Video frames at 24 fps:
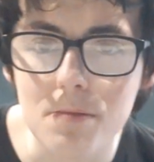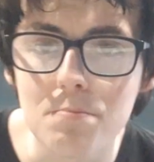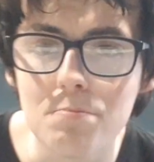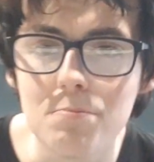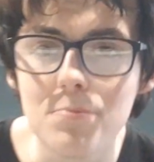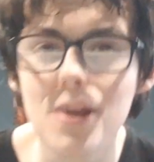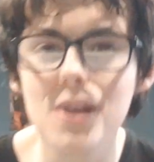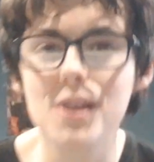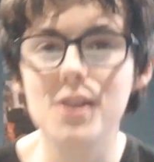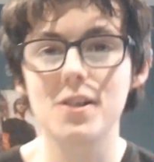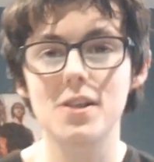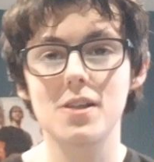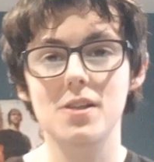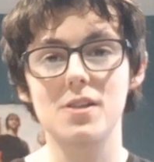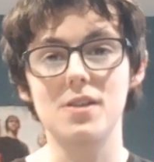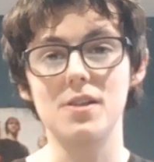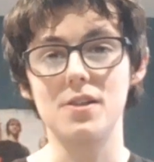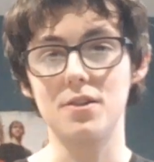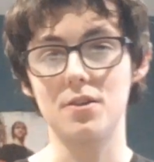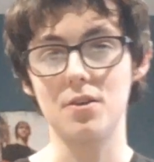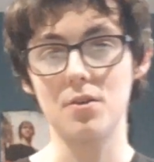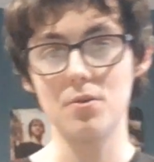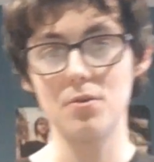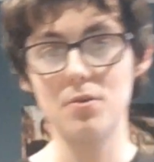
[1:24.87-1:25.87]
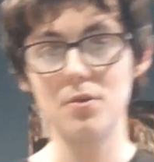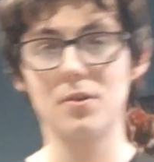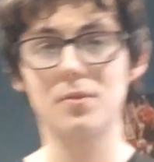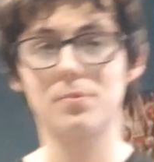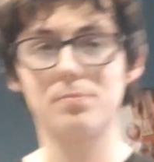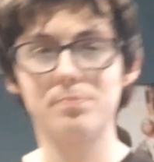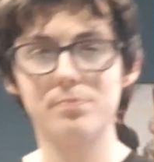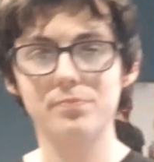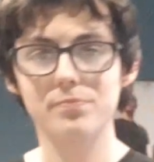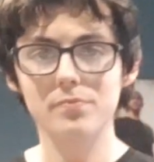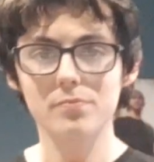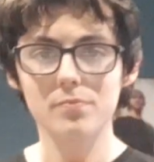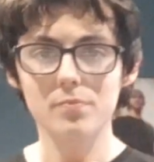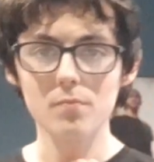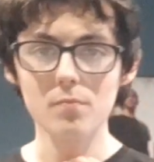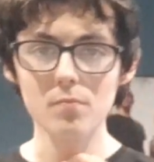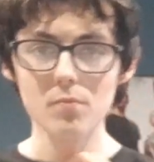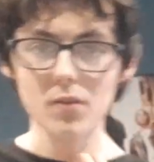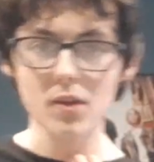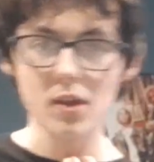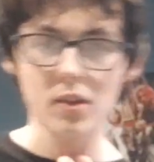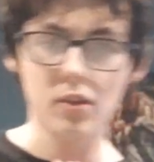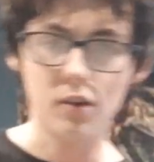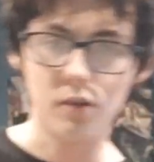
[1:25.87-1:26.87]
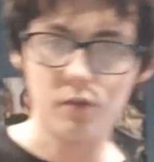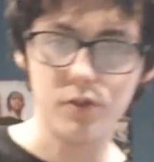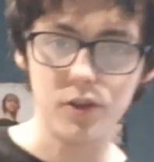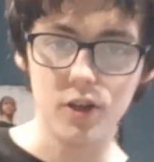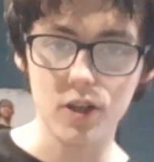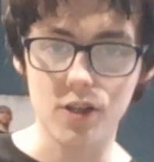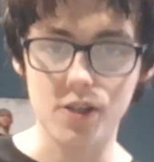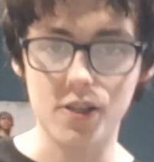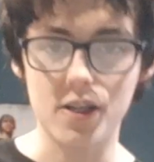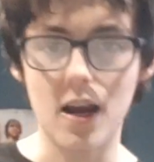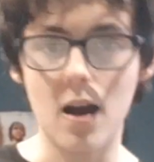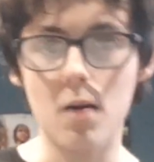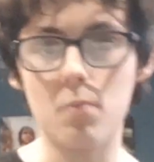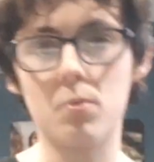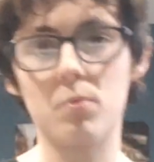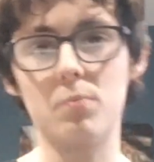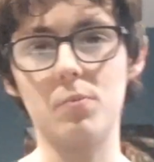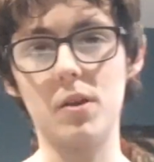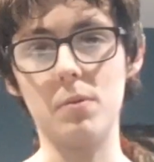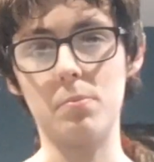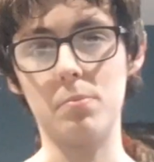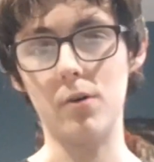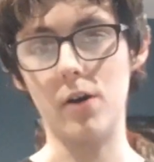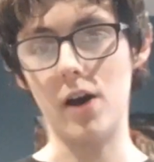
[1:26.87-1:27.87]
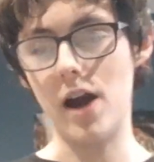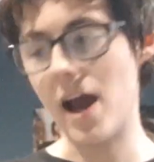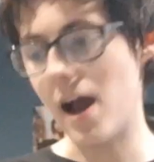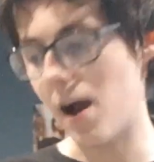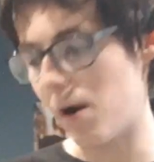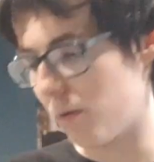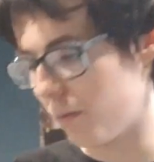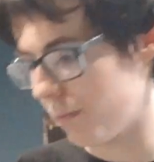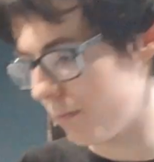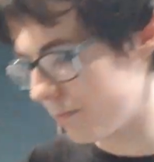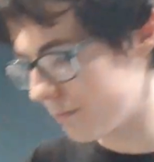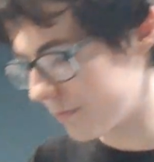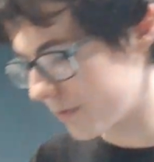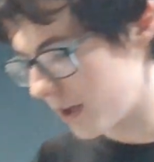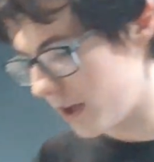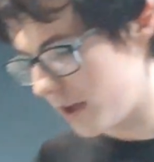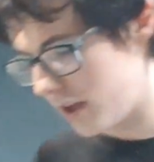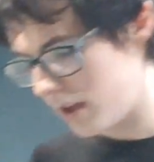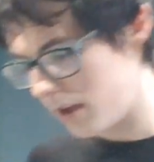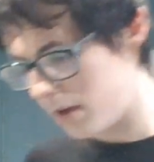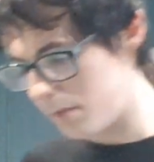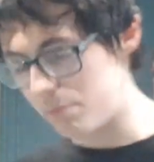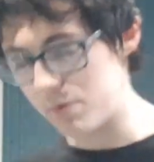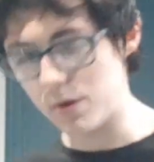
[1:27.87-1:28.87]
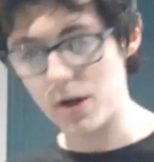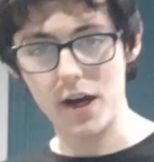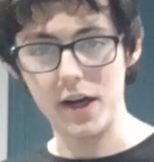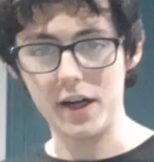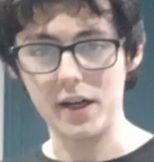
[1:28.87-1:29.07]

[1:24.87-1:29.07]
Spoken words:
and business is good. The first album they put out. But